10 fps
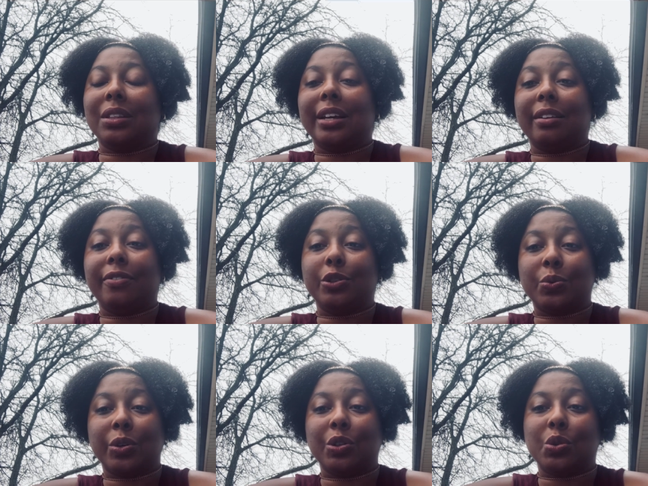individual
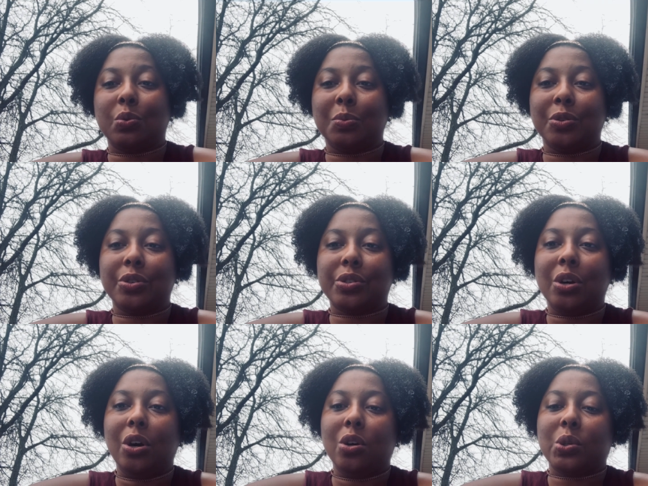consumers.
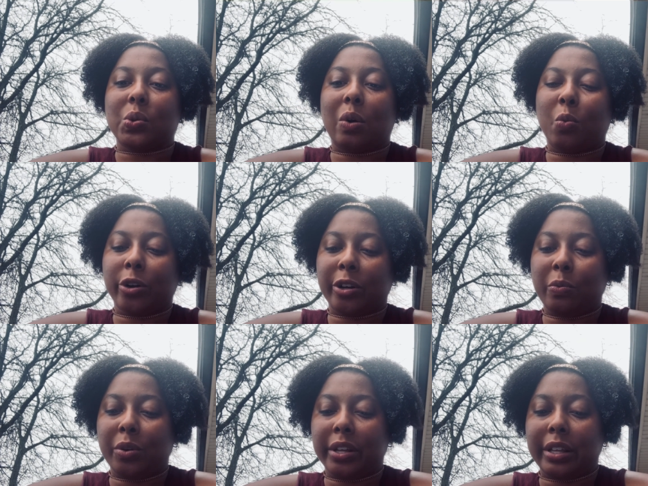So I'm working
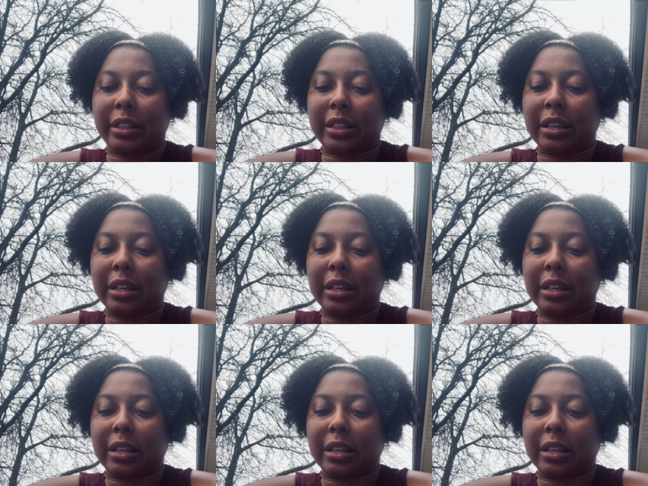with